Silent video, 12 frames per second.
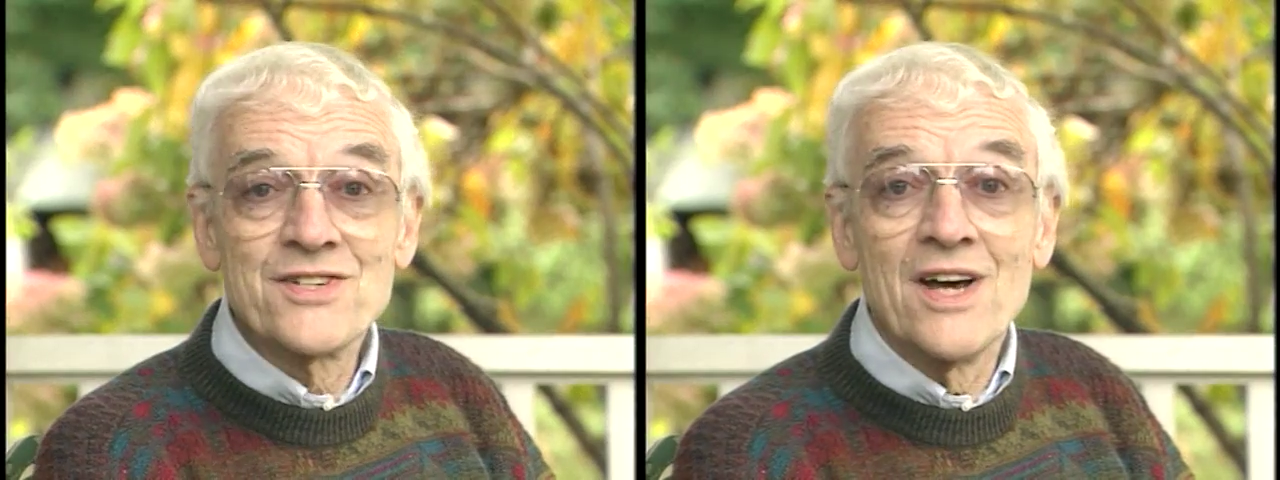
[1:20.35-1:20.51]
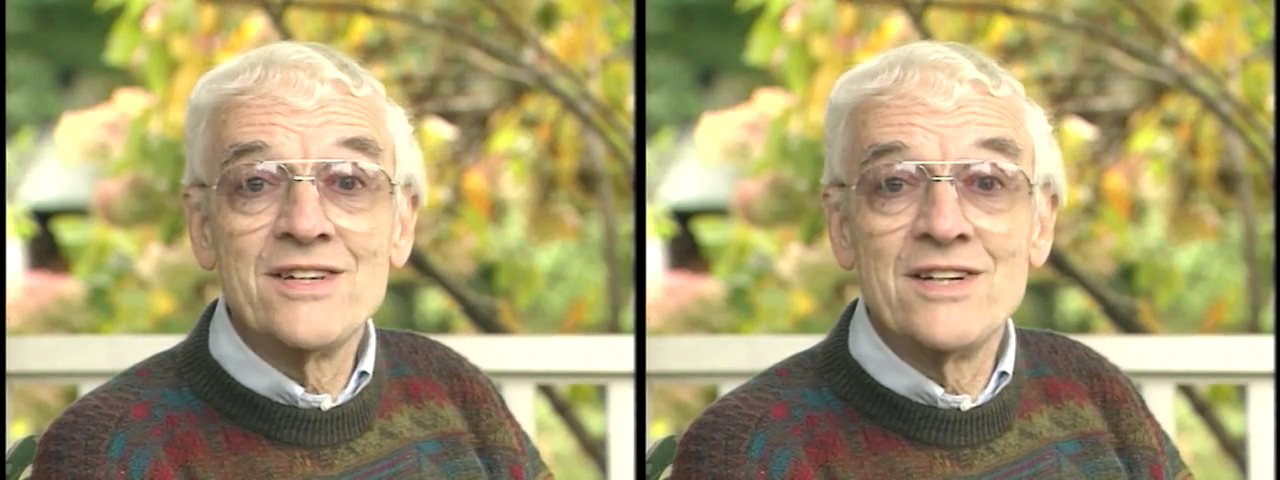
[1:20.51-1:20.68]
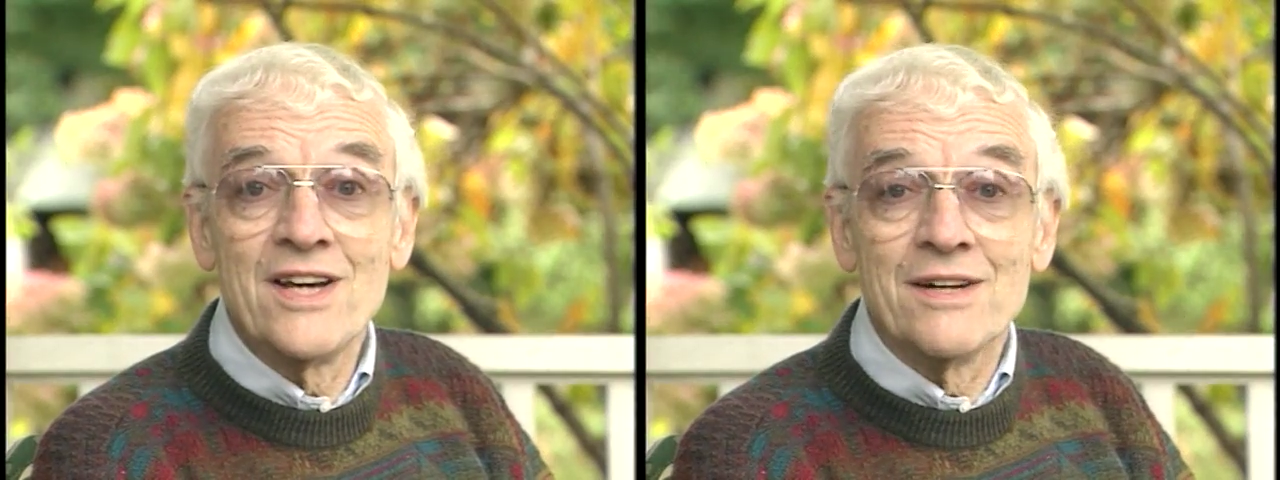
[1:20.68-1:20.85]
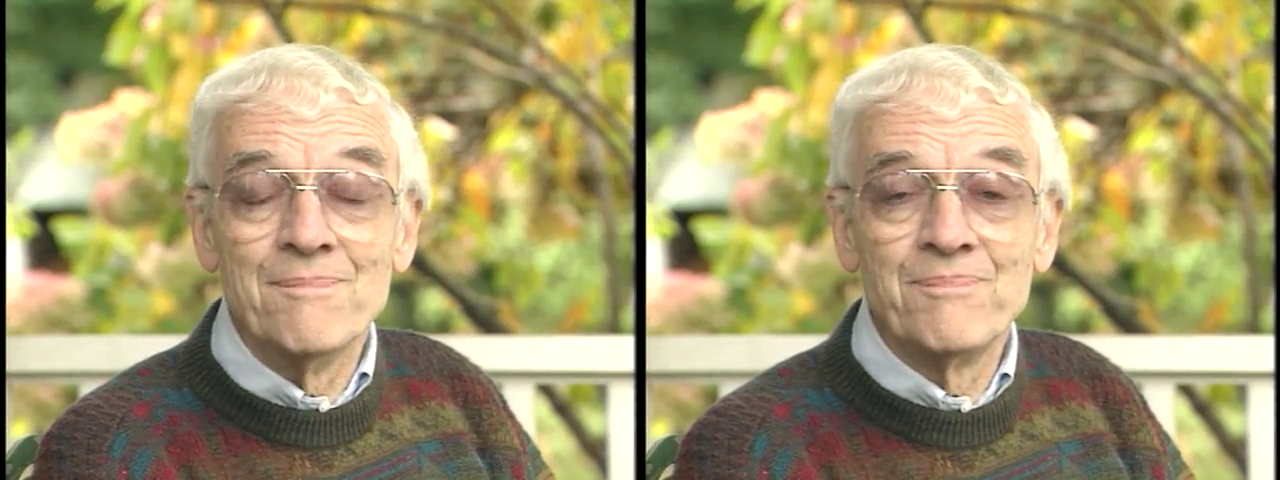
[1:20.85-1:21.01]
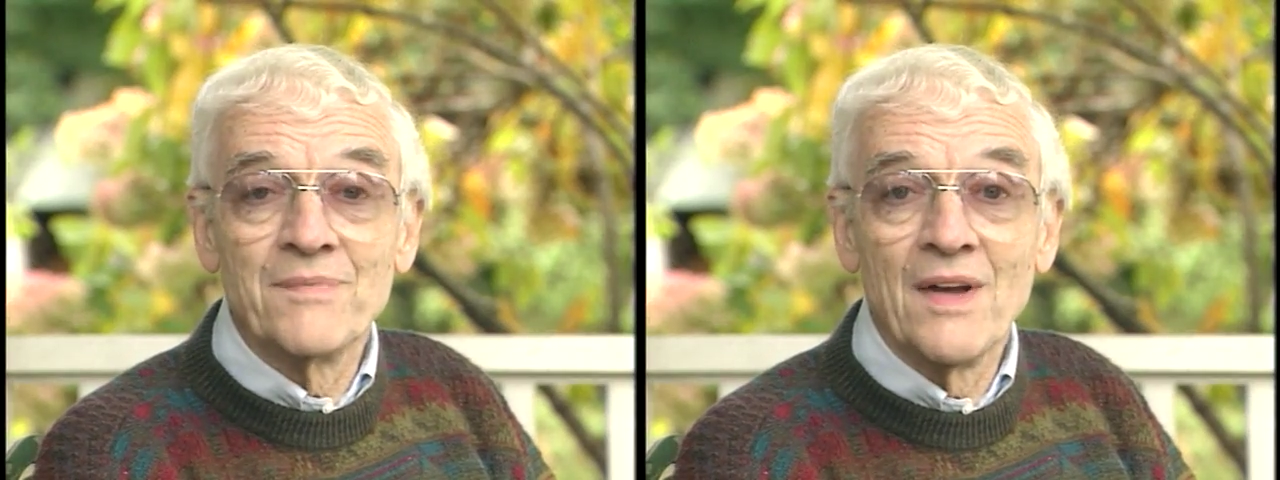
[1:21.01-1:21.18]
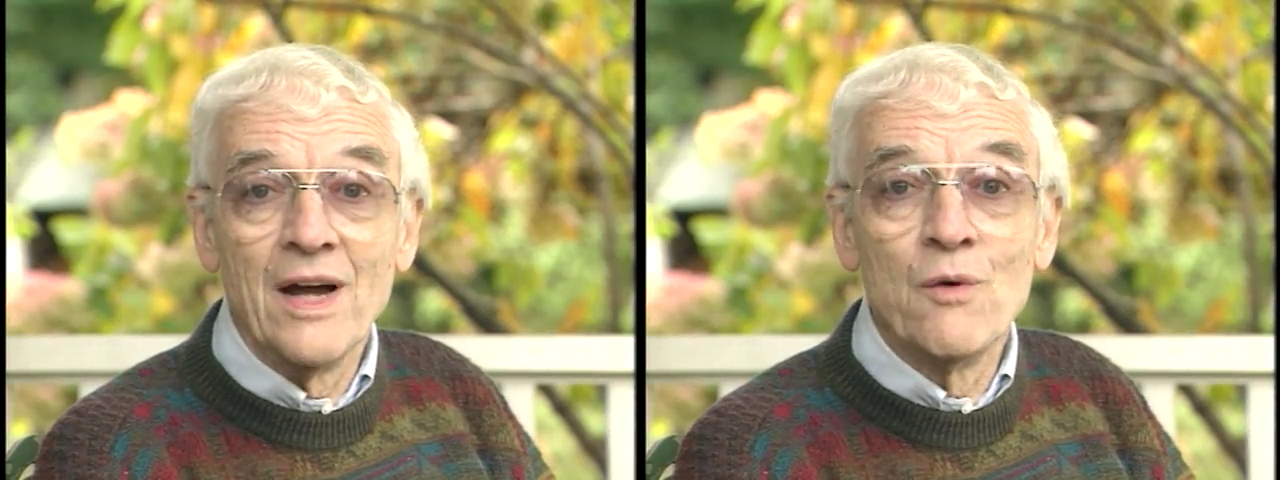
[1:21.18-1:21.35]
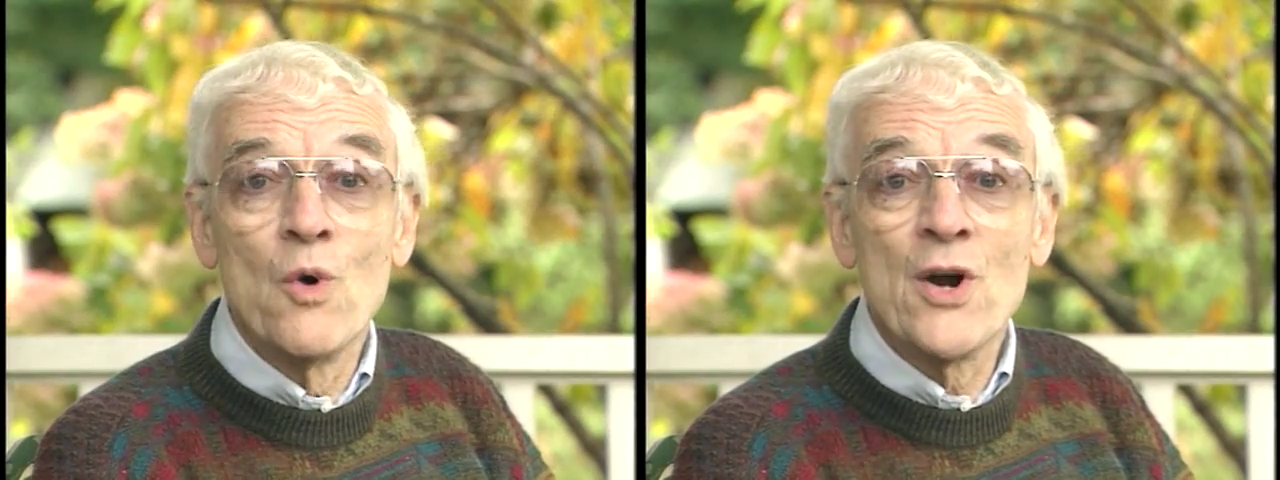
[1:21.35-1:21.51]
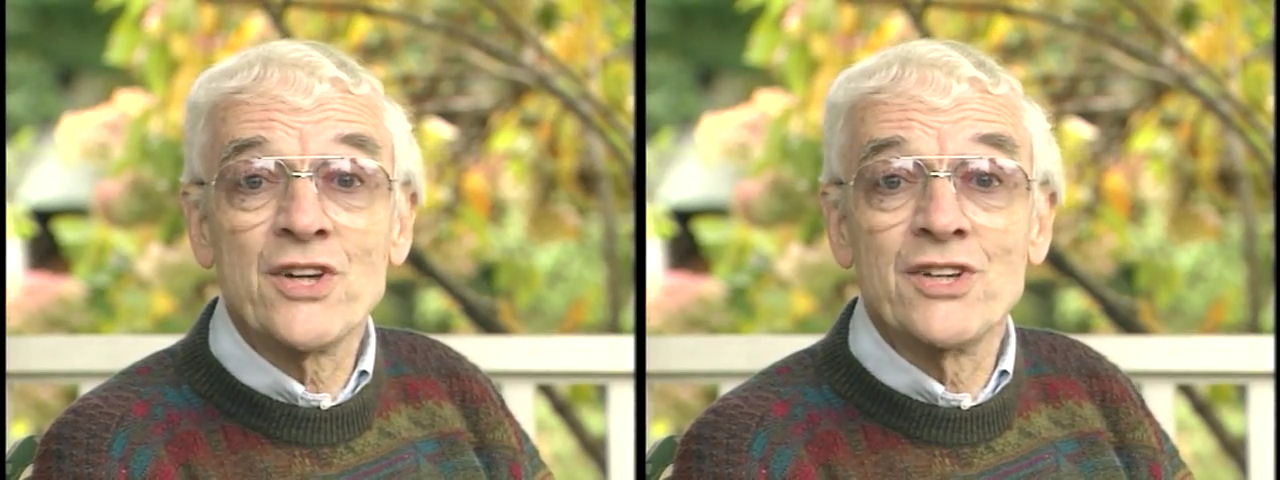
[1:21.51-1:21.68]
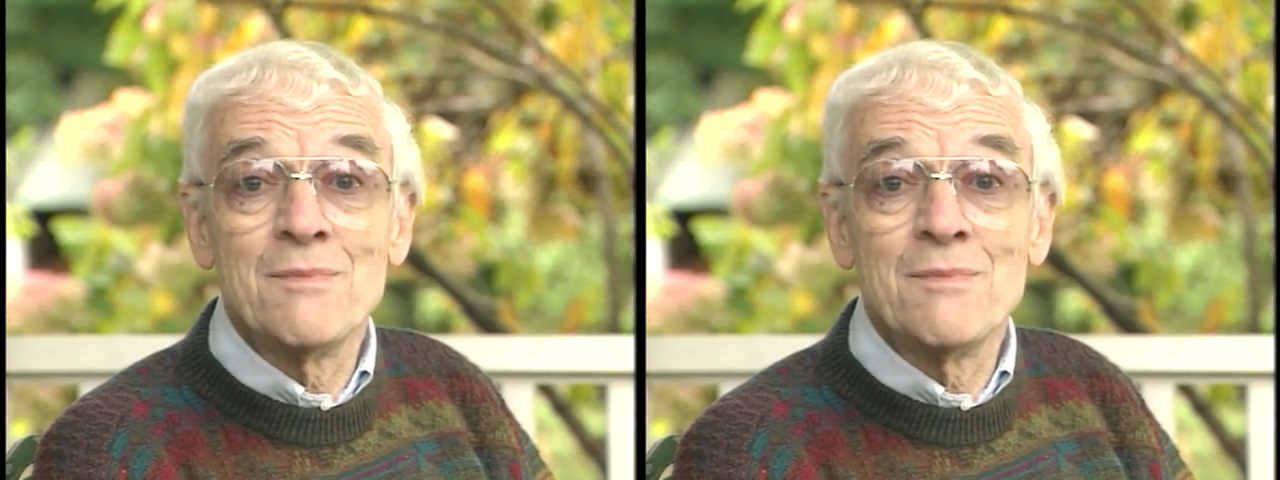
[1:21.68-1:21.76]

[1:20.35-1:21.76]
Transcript: I did. I worked